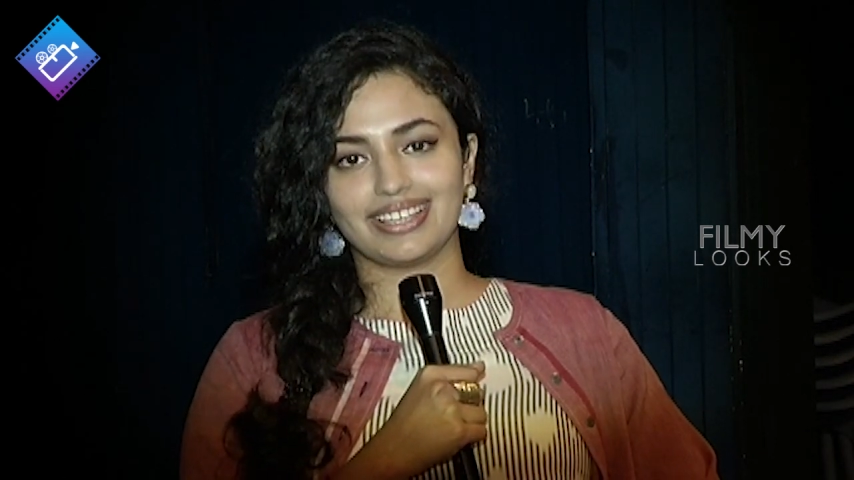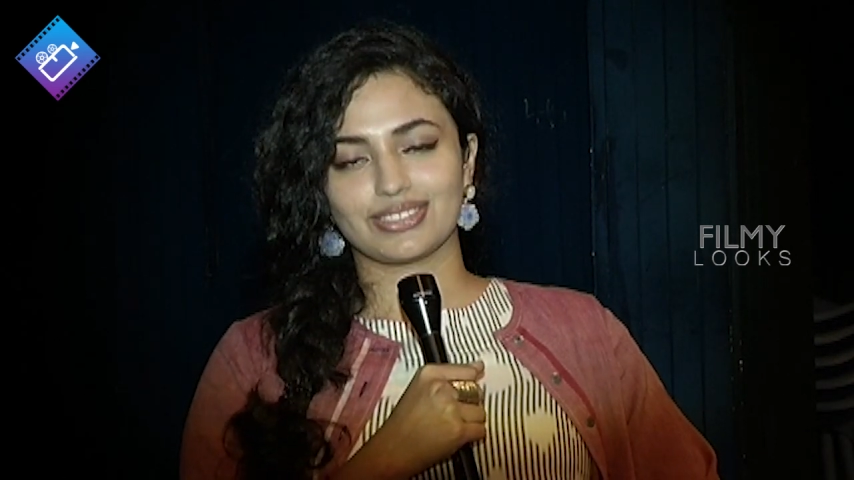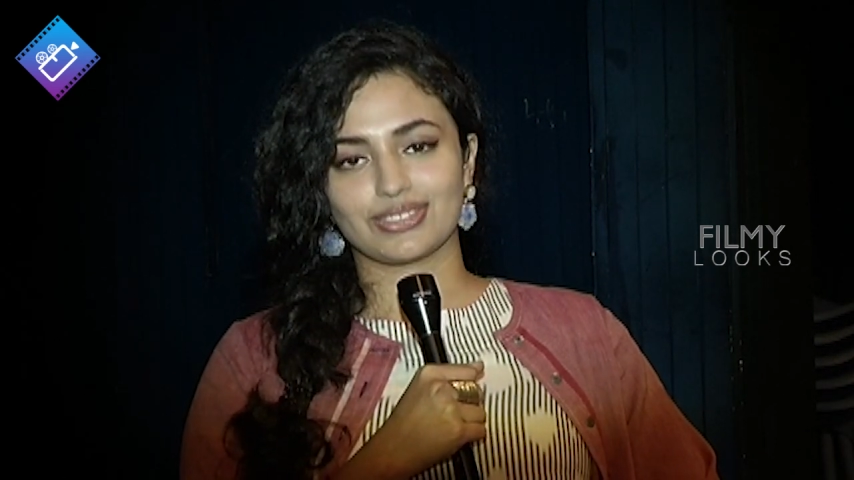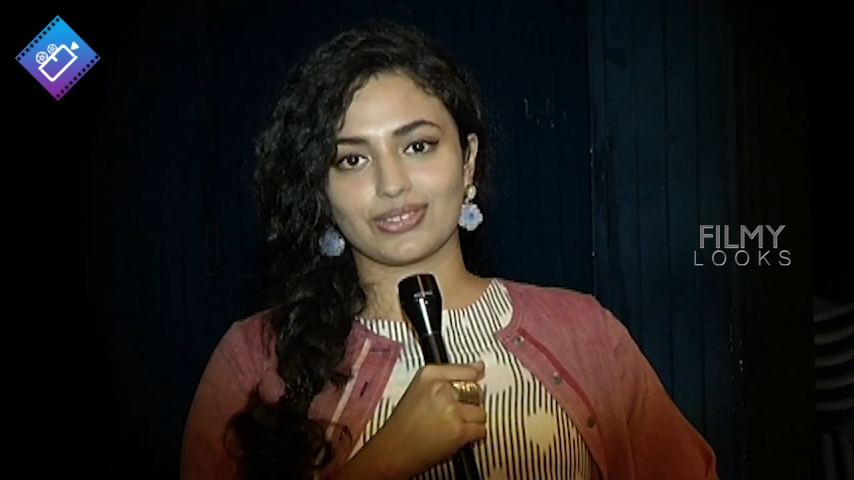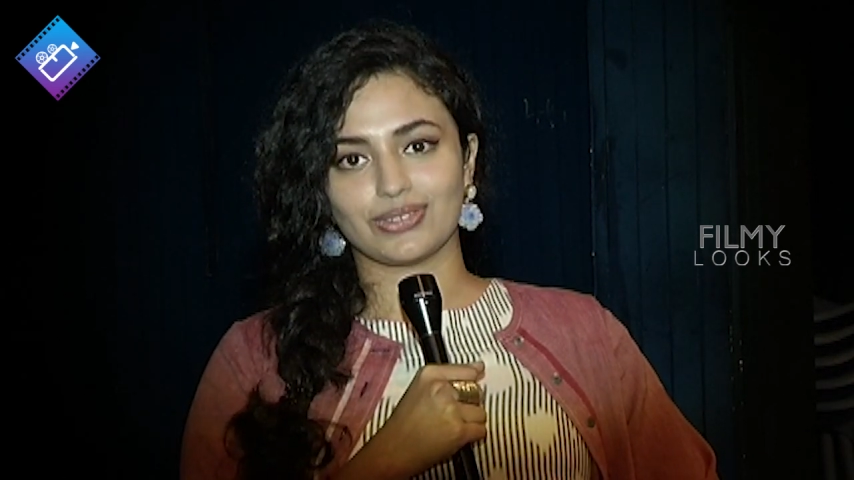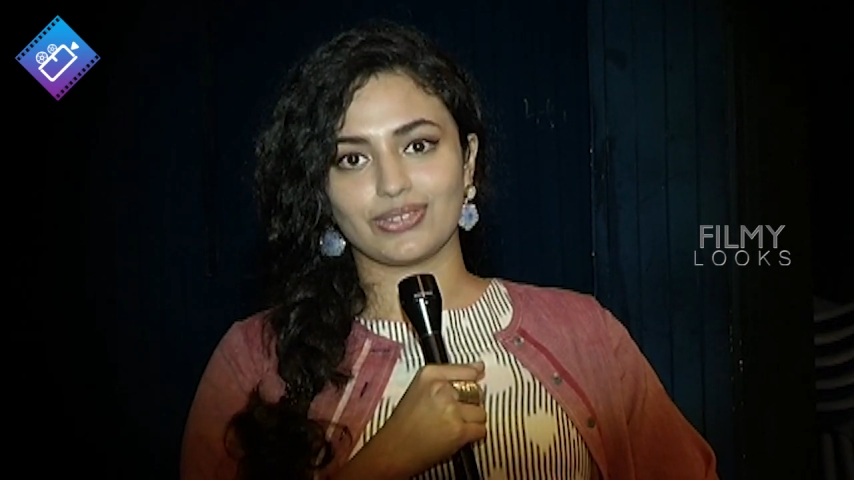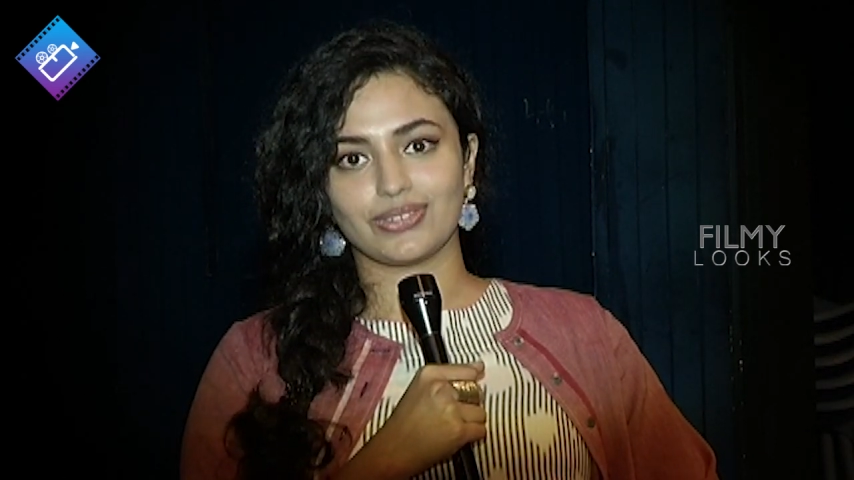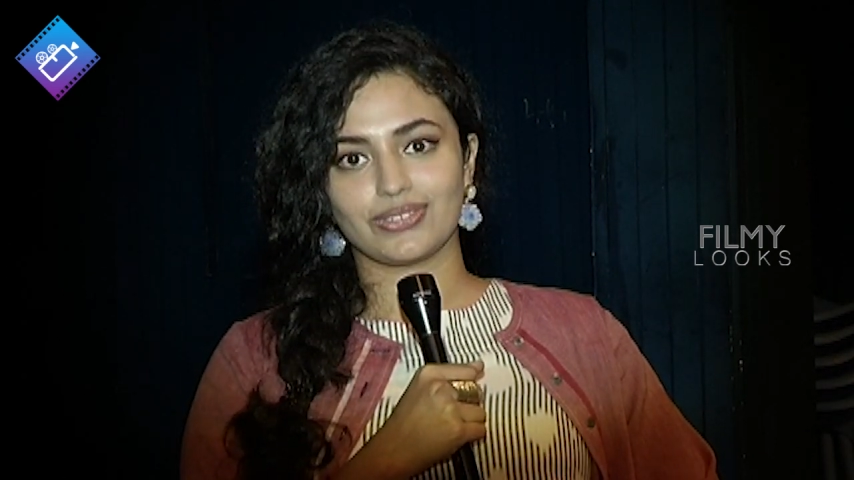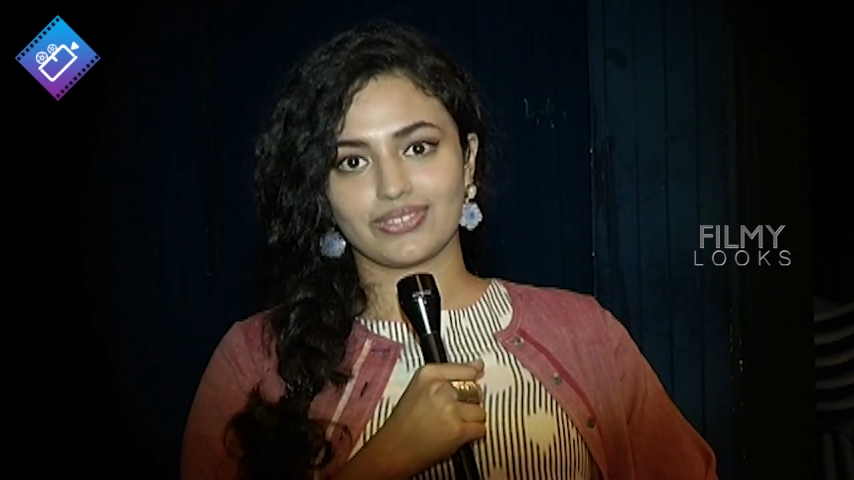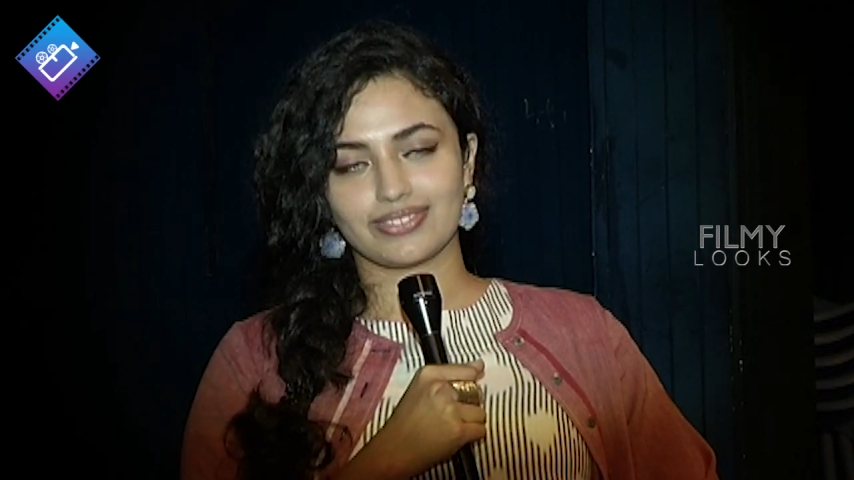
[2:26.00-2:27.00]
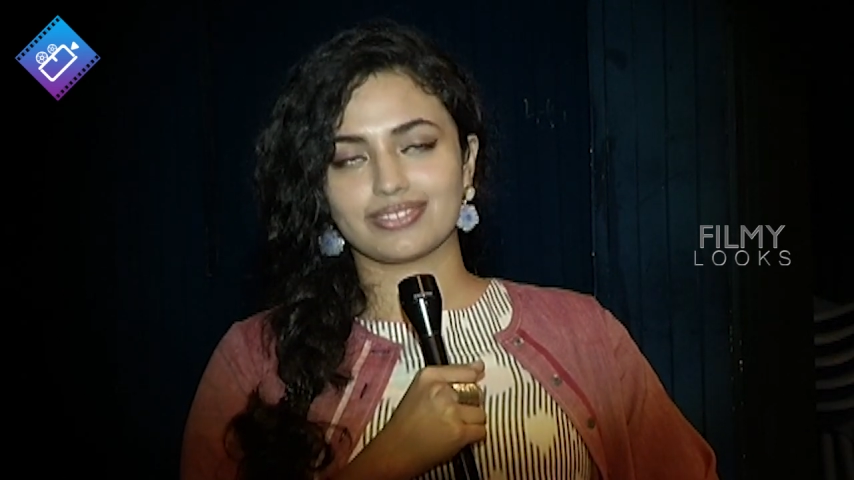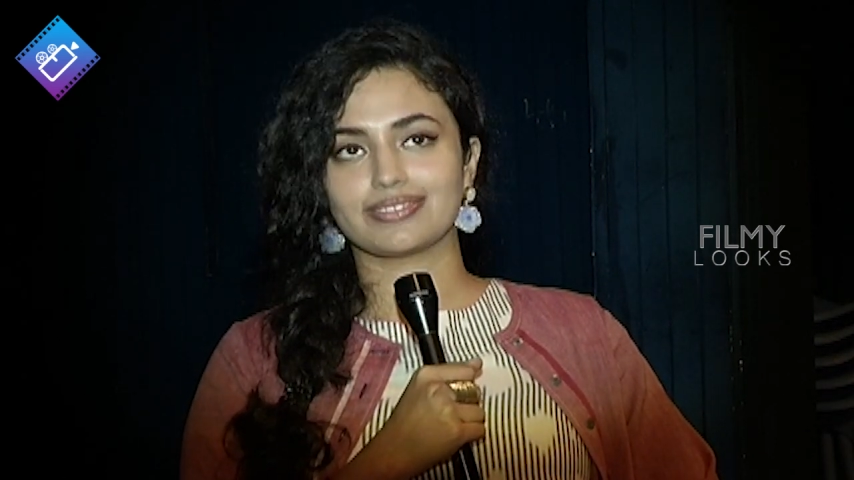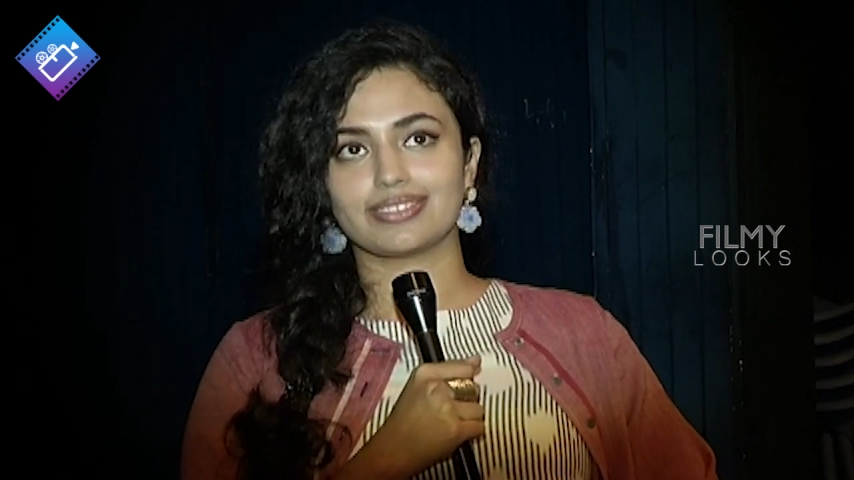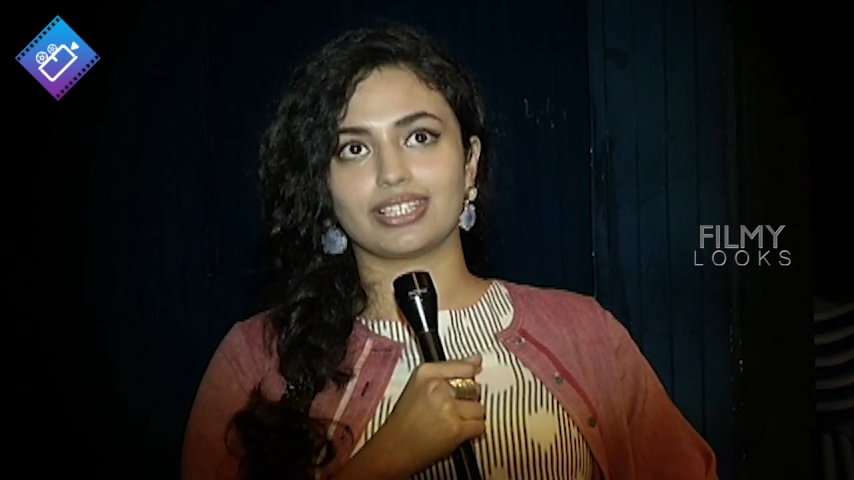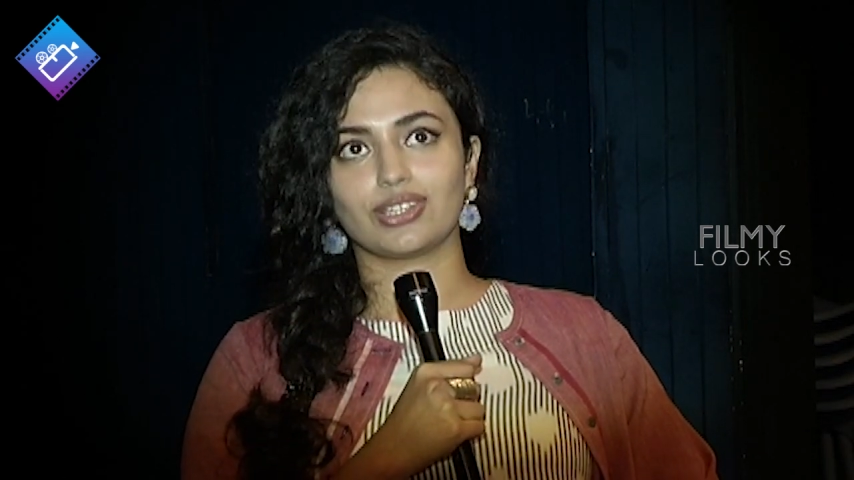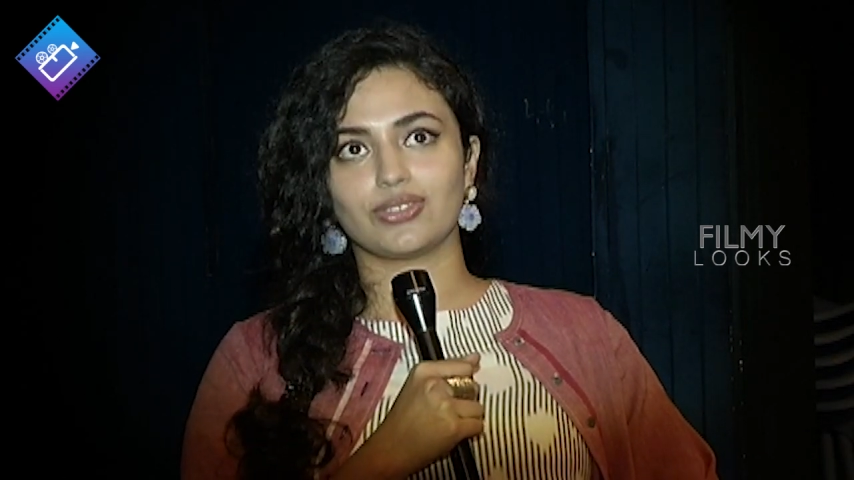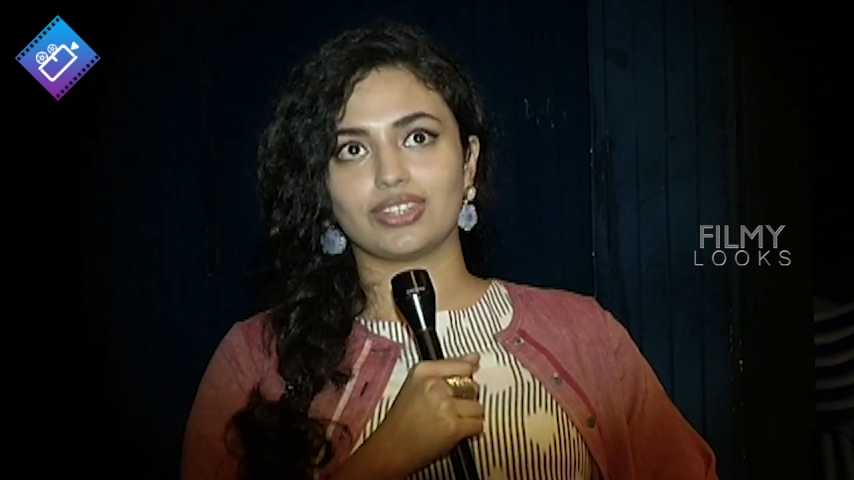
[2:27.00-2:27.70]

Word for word: So thank you.